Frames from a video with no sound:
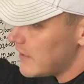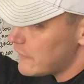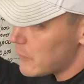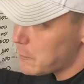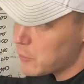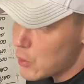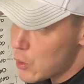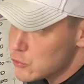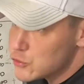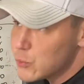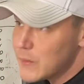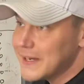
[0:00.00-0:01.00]
approach
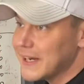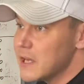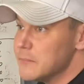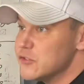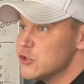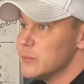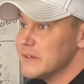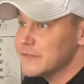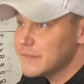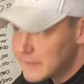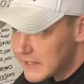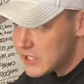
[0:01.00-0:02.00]
when it comes to
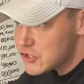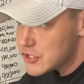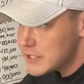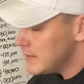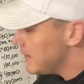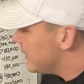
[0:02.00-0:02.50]
inflation,